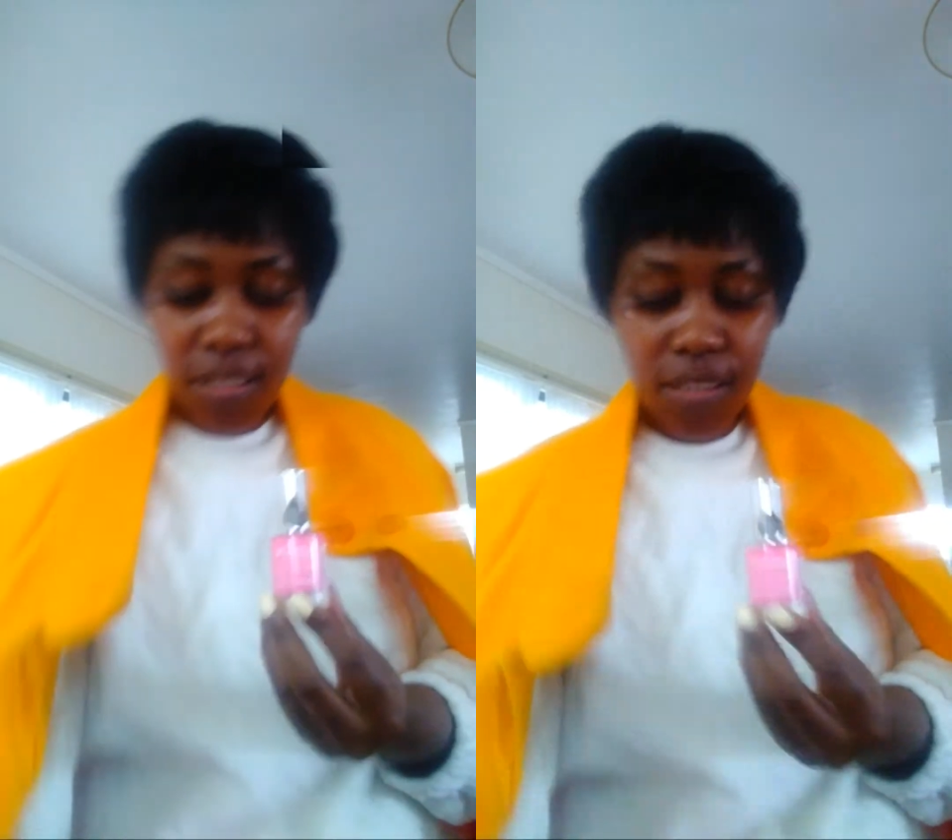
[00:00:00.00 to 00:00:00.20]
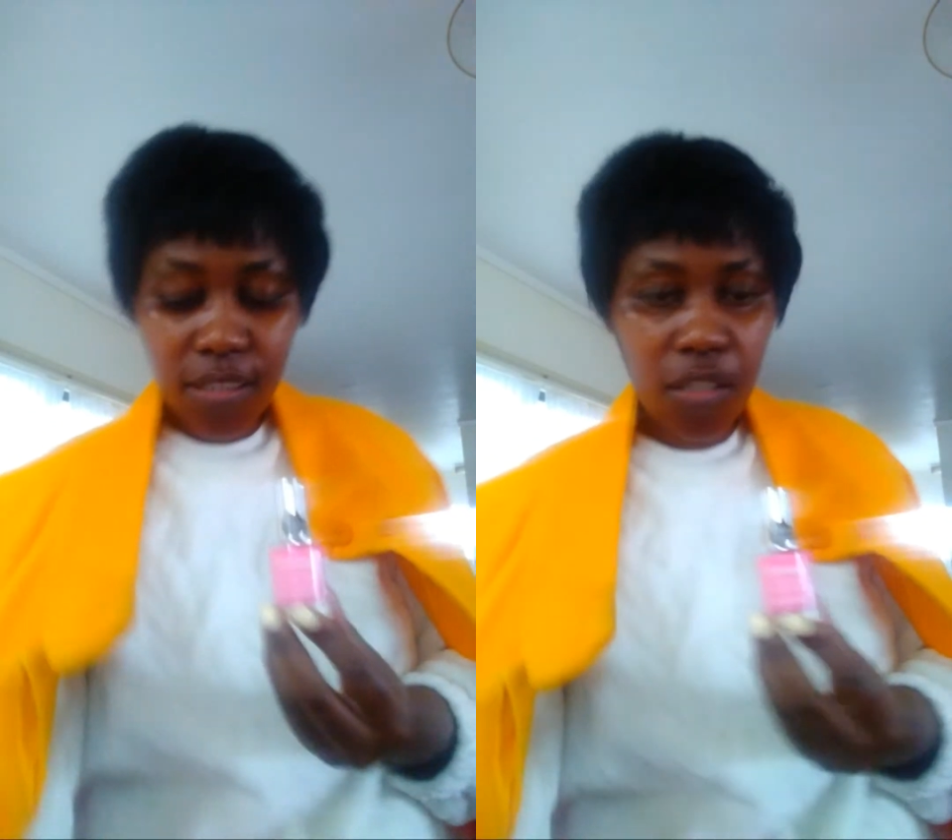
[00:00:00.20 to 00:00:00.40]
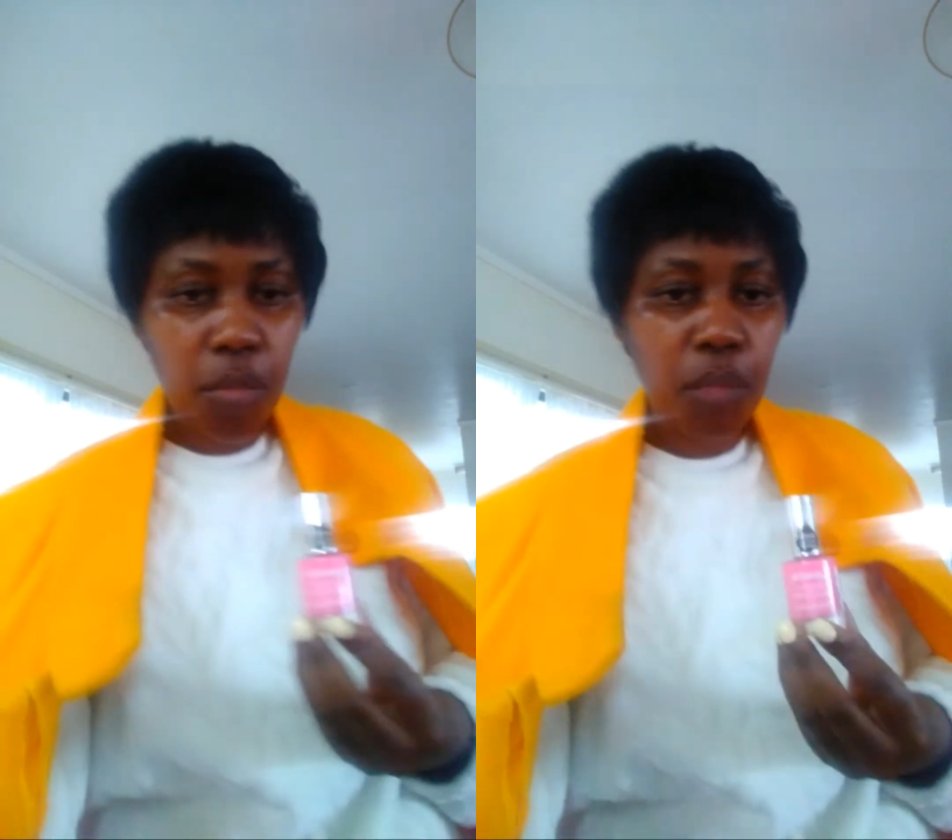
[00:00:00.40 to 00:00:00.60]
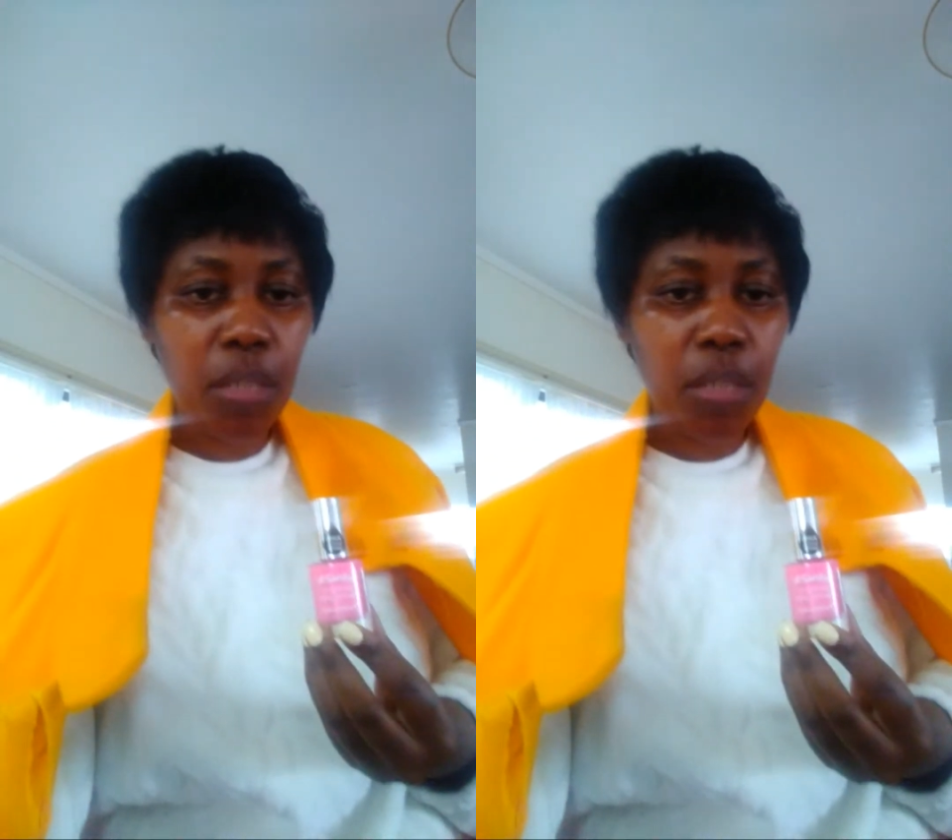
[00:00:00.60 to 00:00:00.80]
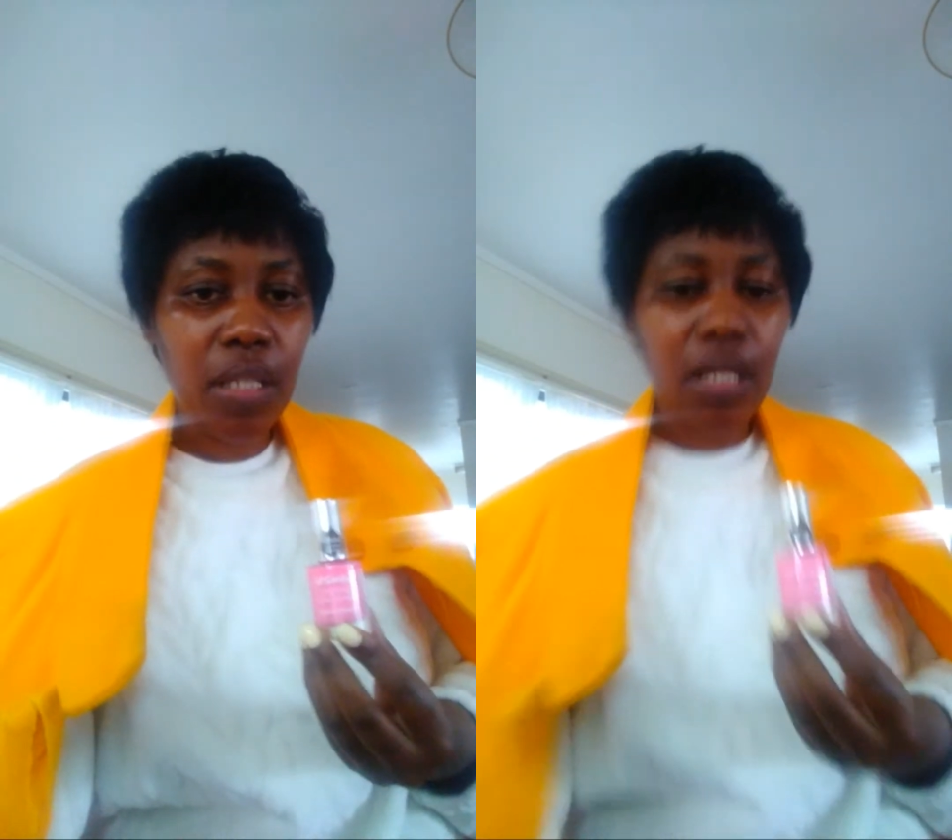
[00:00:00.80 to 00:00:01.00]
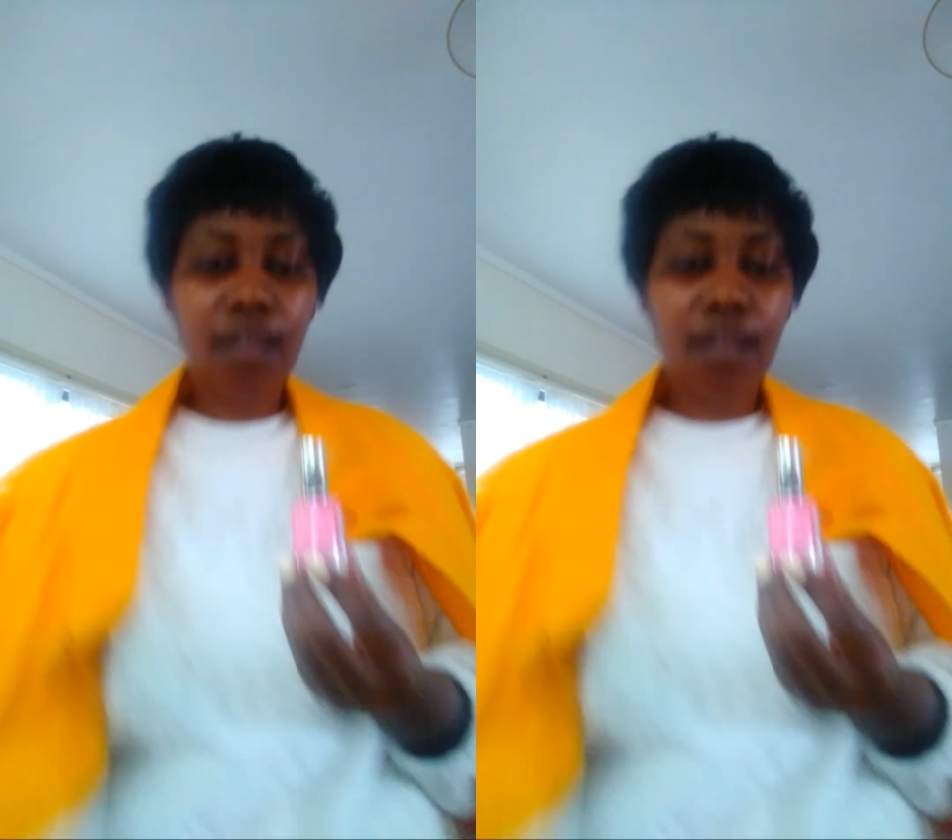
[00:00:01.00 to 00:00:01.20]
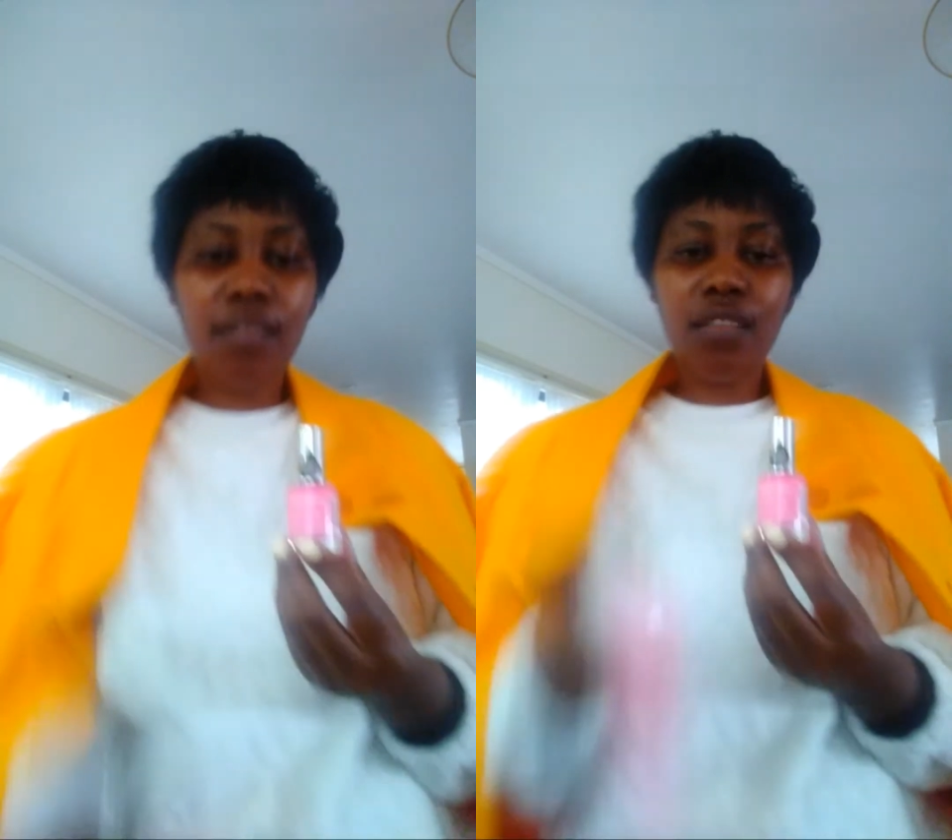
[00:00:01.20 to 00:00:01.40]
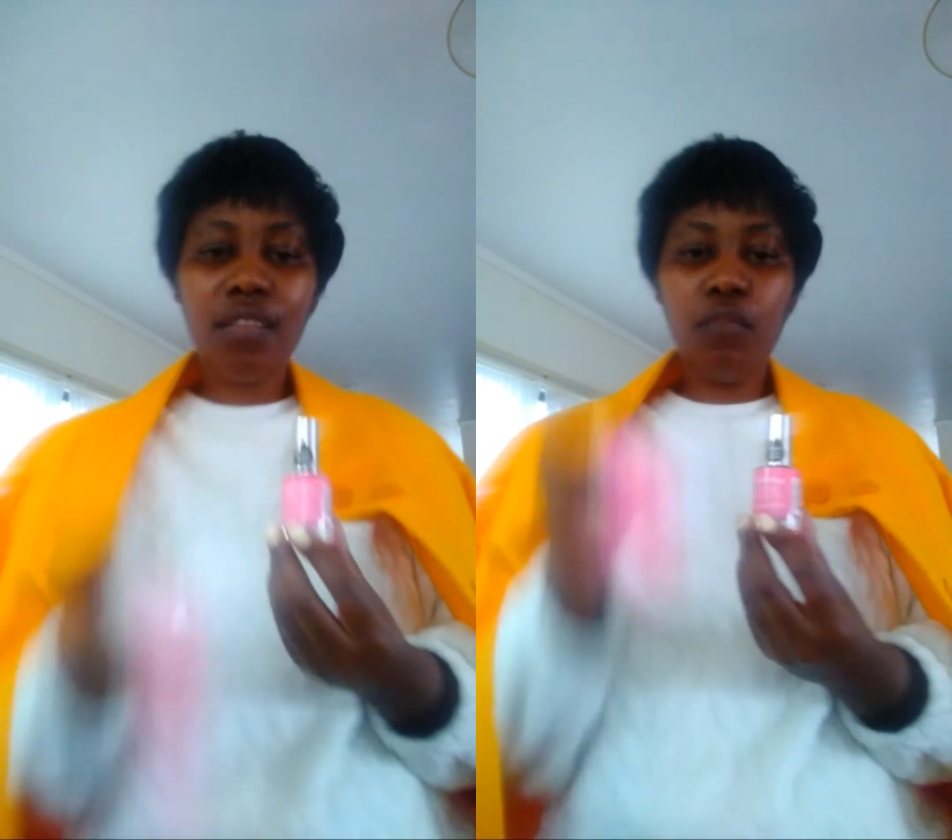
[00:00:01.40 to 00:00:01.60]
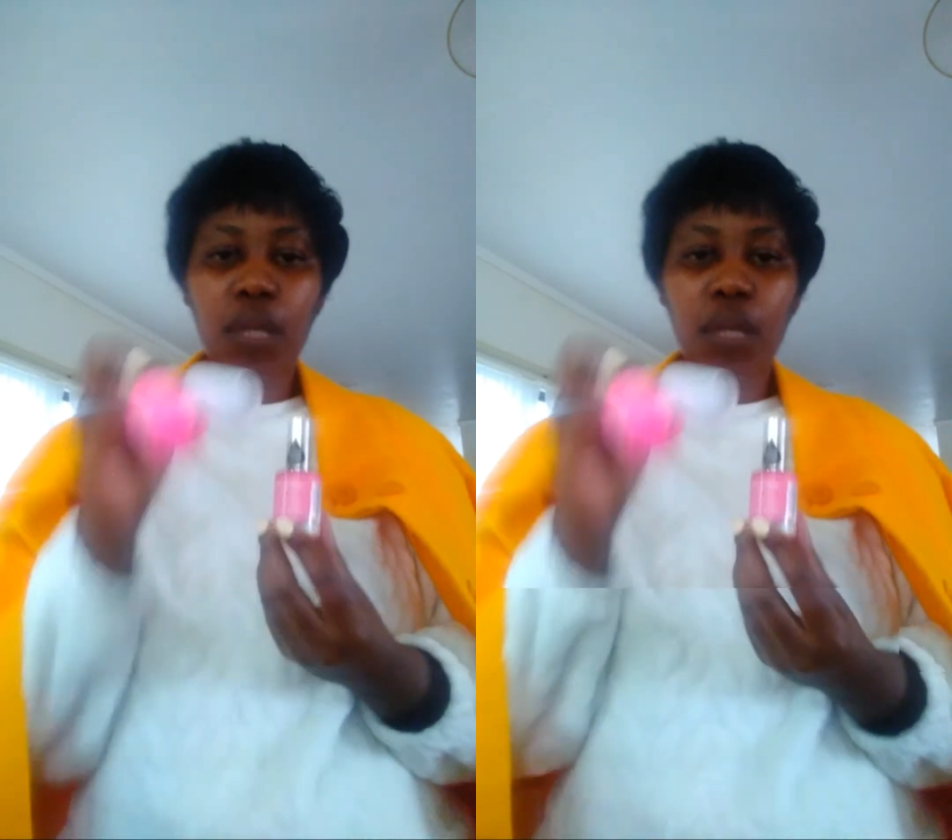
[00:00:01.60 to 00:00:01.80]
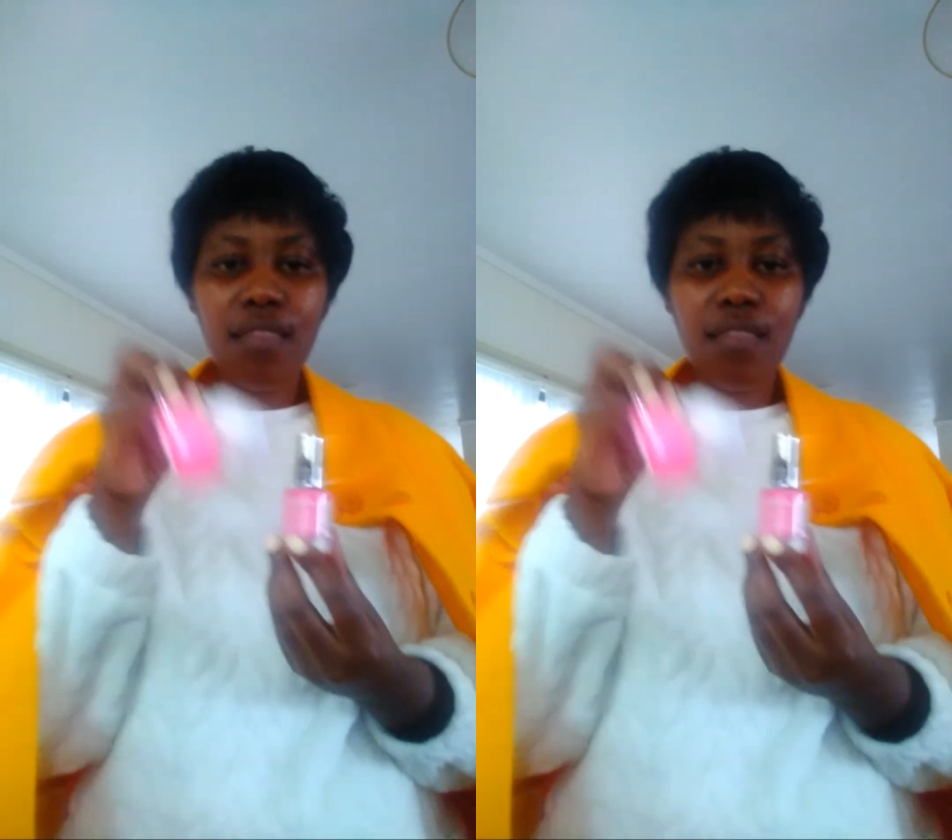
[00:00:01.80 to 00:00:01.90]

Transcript: Remember last month?